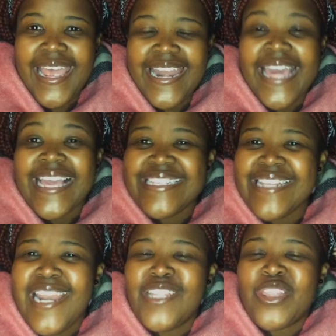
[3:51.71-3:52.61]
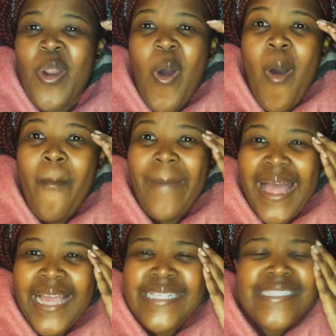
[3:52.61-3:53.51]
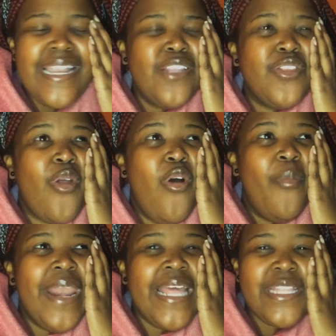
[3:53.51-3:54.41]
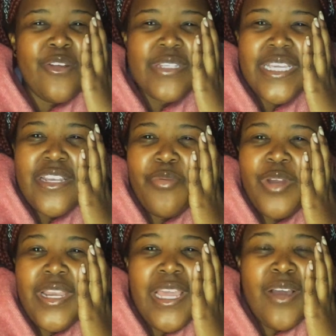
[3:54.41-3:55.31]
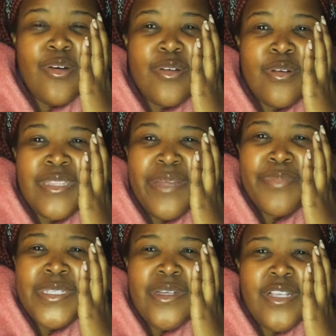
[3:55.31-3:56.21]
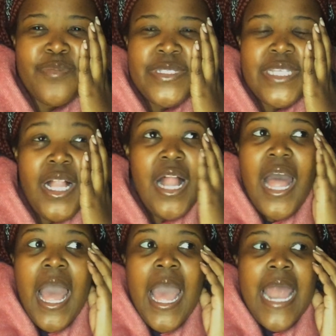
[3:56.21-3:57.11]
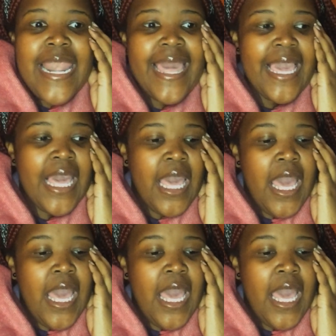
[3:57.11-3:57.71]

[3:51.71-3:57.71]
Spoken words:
like, it's not a trauma. Like, dilo tse ke di boneng go Tembisa hospital. Like,